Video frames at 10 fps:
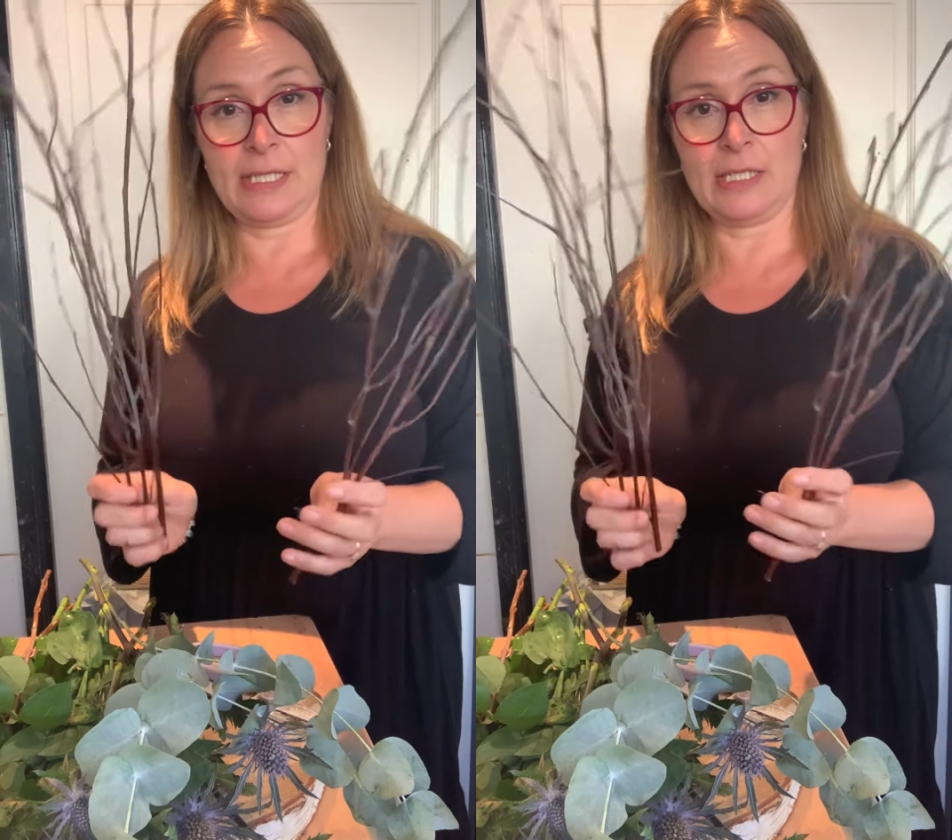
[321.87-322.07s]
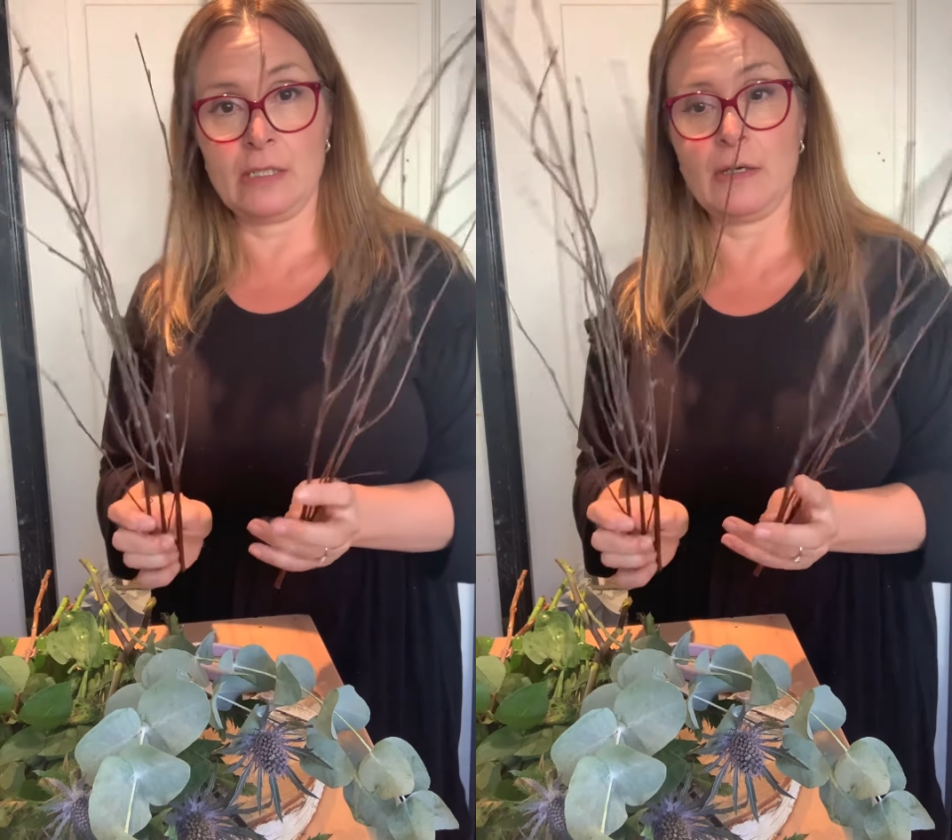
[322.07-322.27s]

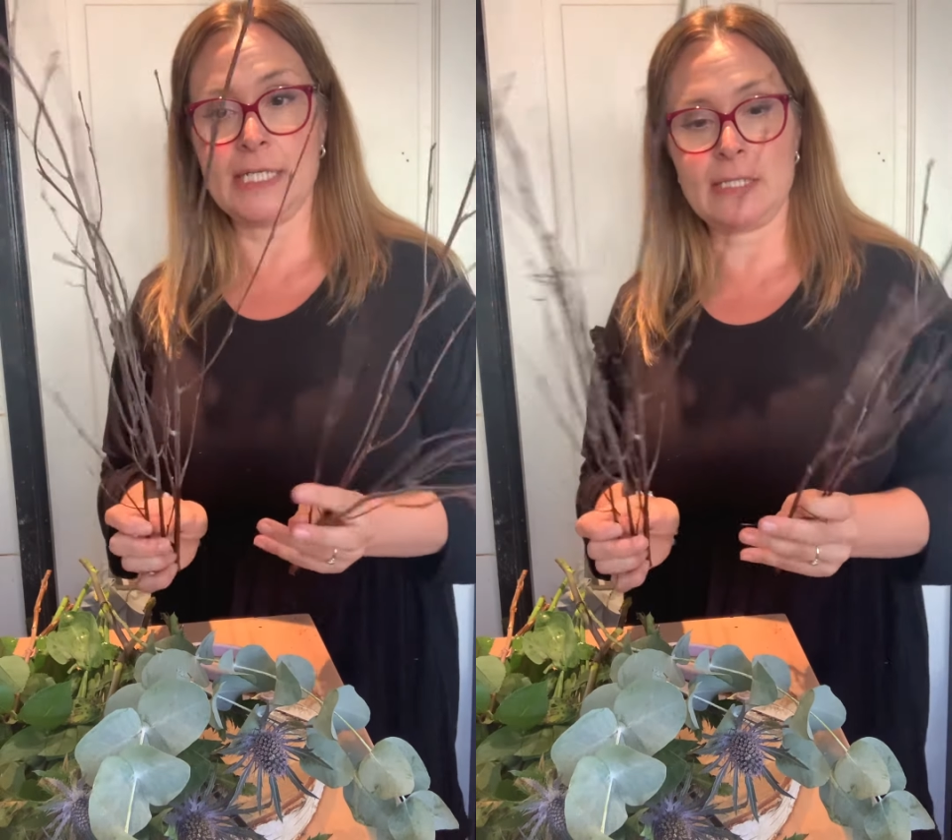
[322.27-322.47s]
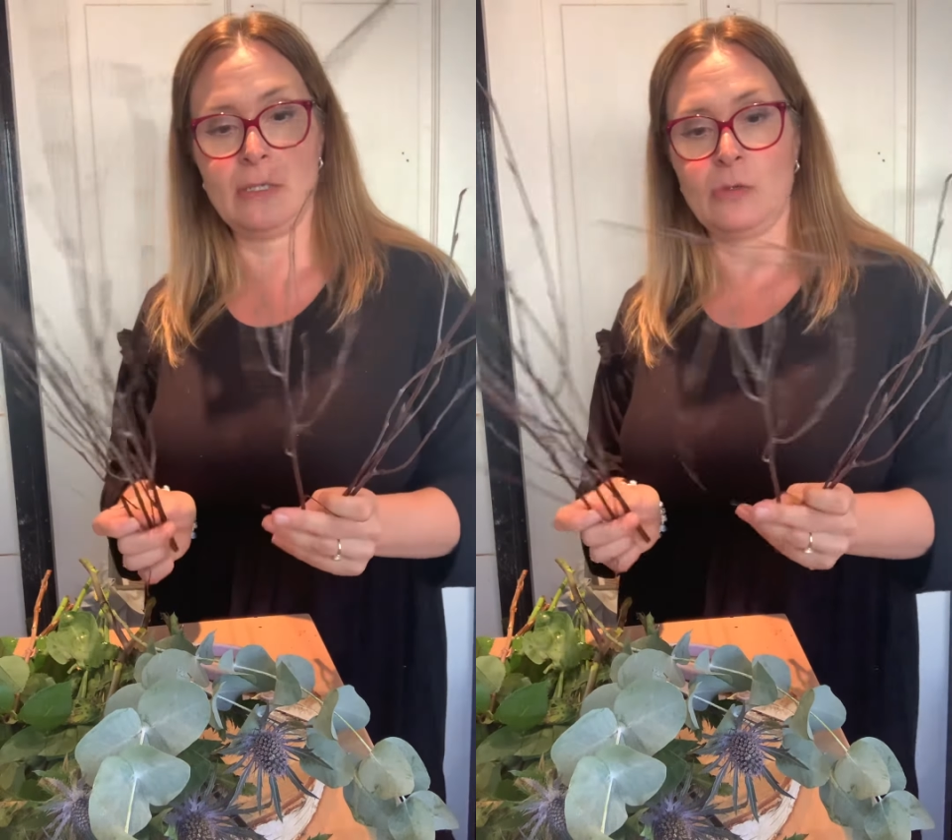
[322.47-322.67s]
they're
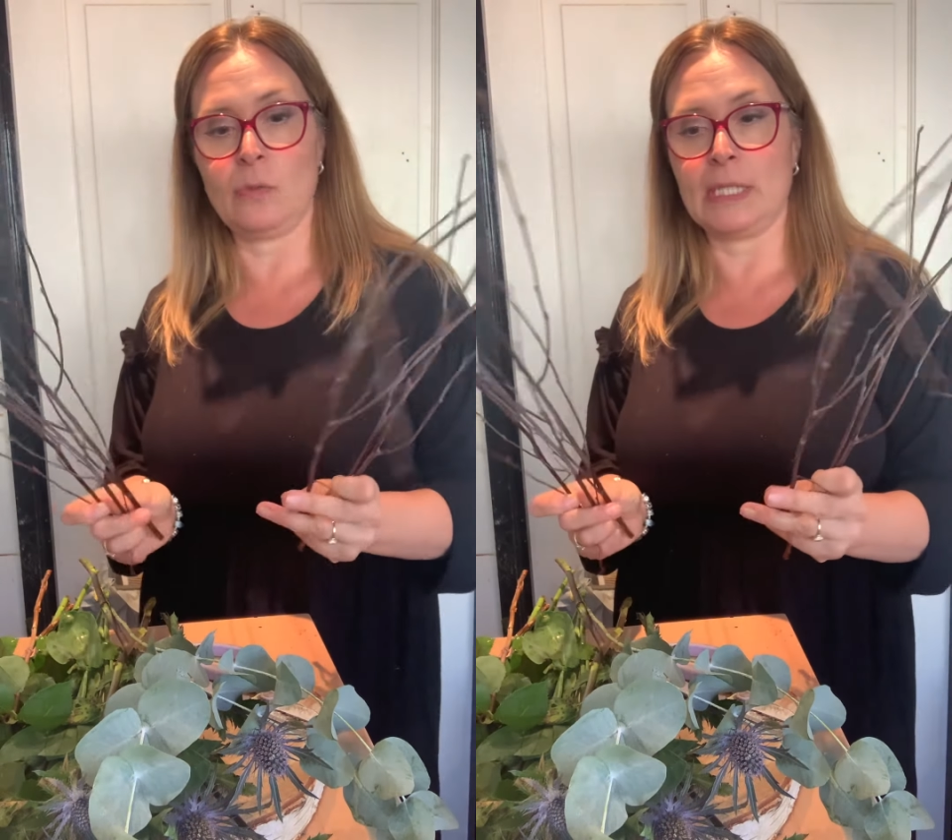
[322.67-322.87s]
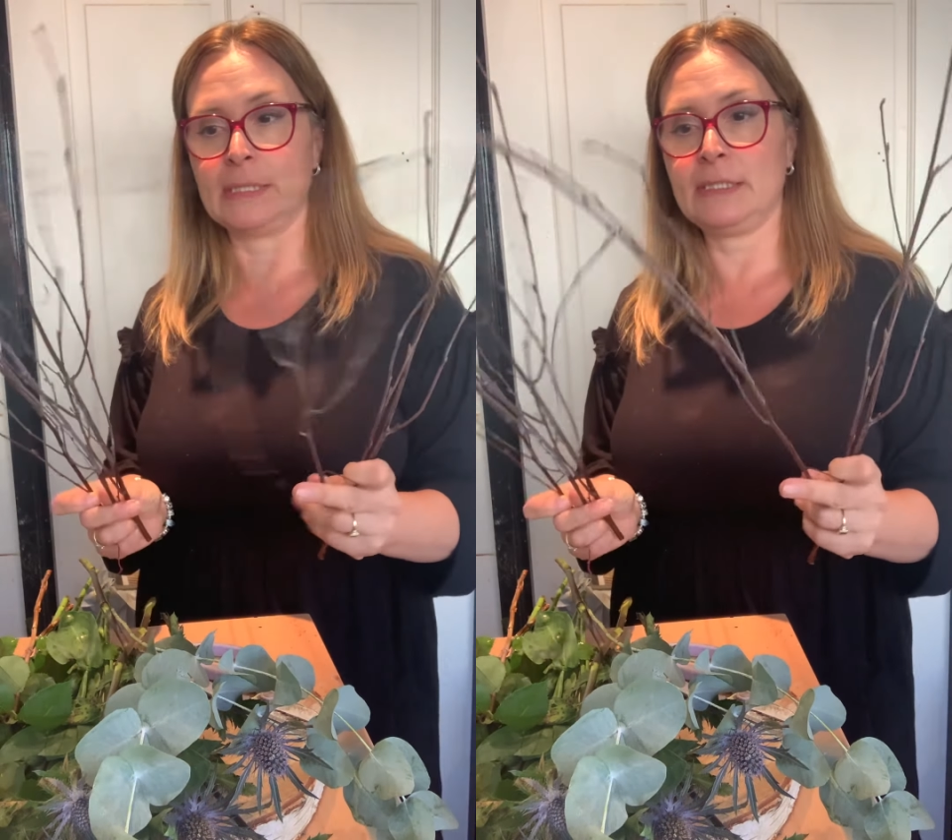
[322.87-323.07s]
nice long
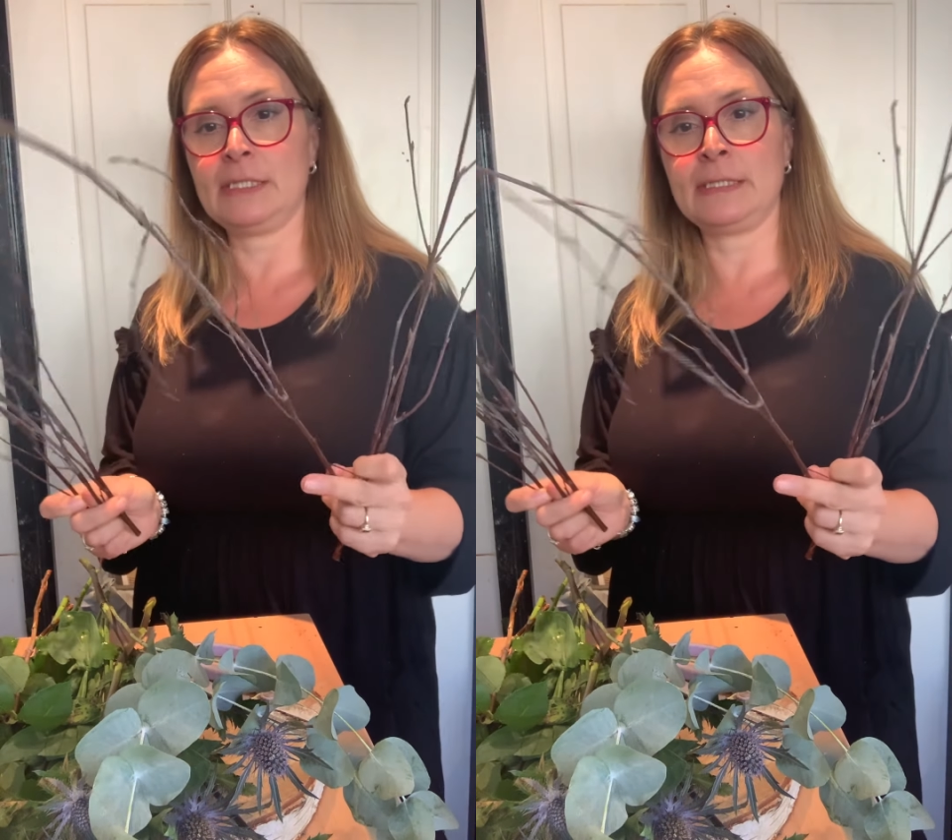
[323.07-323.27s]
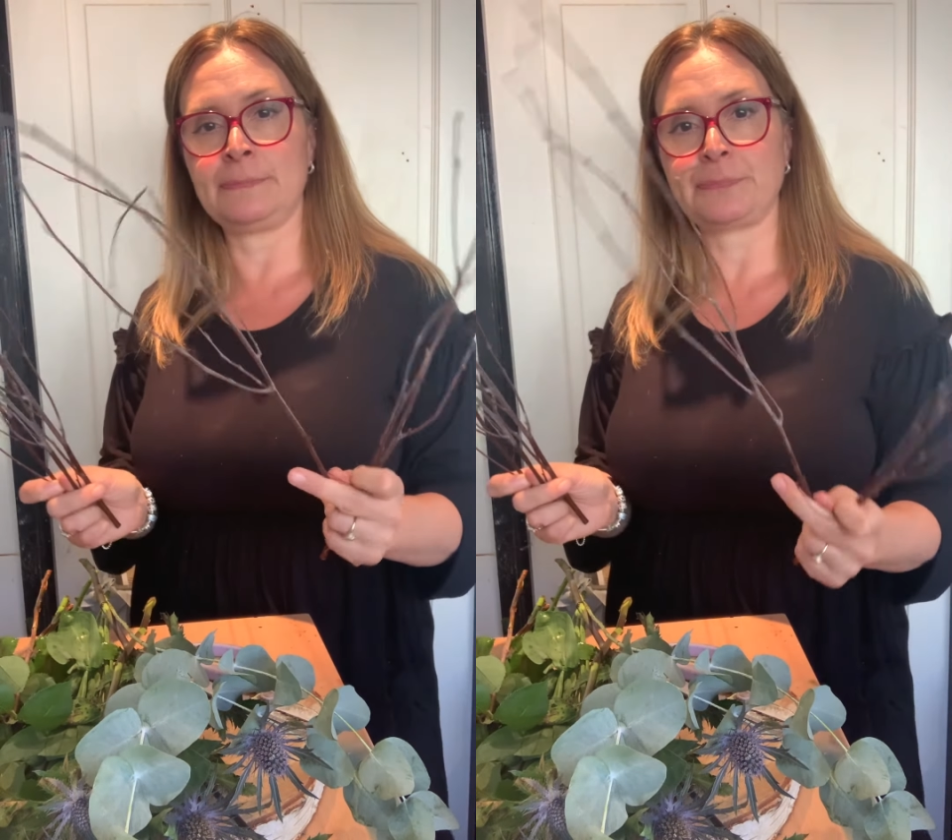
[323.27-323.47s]
ones,